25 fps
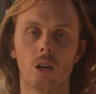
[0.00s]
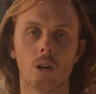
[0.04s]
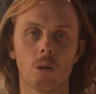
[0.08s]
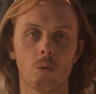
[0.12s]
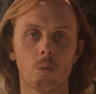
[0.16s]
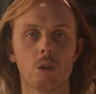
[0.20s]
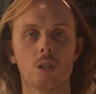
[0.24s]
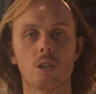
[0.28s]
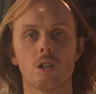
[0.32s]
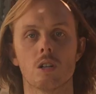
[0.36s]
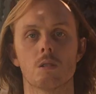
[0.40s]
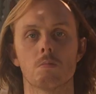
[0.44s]

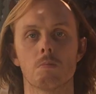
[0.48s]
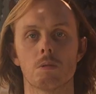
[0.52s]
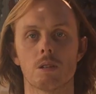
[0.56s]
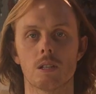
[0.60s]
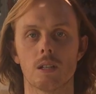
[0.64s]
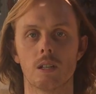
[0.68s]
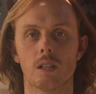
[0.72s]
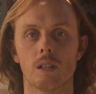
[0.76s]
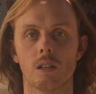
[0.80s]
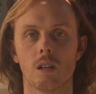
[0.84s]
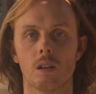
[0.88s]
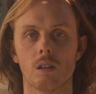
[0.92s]
which is
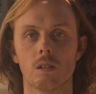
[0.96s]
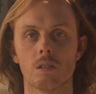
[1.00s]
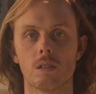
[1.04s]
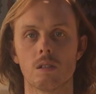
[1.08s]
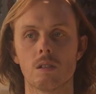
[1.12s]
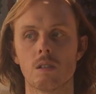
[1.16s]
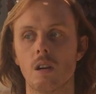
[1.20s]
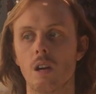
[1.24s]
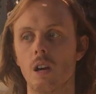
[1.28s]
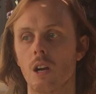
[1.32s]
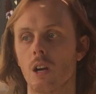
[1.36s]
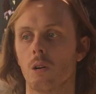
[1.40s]

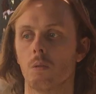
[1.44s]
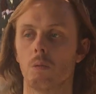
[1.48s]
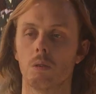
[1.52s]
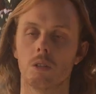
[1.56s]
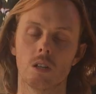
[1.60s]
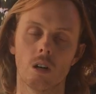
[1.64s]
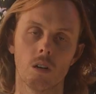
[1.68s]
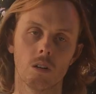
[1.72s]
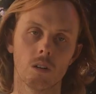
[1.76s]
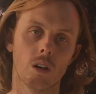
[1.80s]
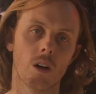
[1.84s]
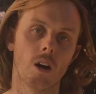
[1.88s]
mosquitoes. We
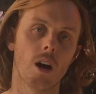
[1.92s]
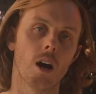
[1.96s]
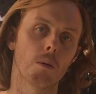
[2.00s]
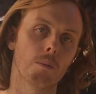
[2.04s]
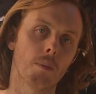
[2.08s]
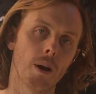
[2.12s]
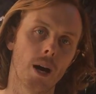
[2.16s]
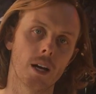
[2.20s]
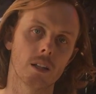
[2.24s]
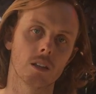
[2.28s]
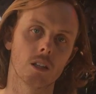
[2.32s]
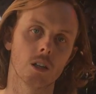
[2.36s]
don't know how
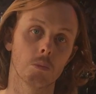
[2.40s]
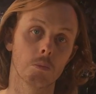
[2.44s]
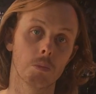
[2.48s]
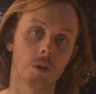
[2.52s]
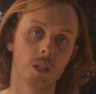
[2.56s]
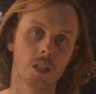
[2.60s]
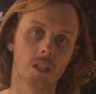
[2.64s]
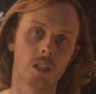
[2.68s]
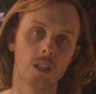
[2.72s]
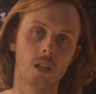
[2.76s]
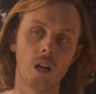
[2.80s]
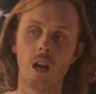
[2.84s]
bad they'll
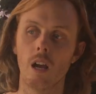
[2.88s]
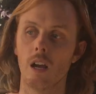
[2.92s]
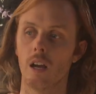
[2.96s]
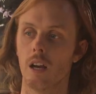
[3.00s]
be.